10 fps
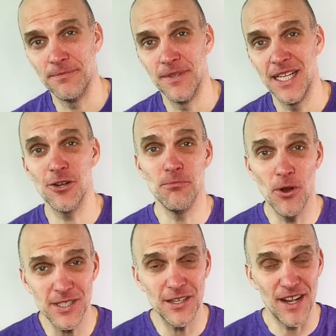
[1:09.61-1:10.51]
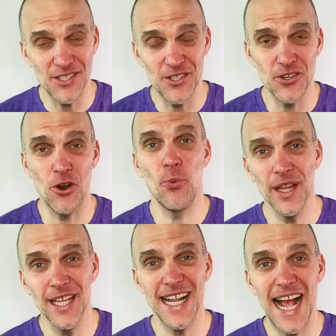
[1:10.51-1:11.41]
And so most investors are
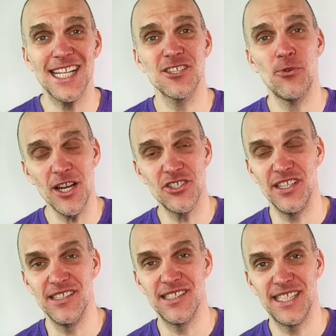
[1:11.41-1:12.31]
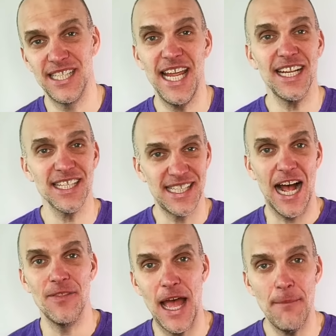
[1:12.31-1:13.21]
willing to ask questions to take us
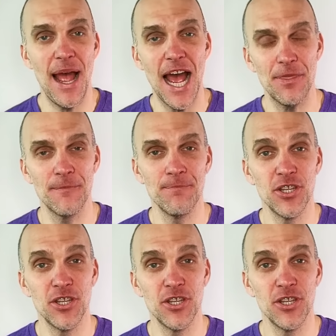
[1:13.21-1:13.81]
down that path.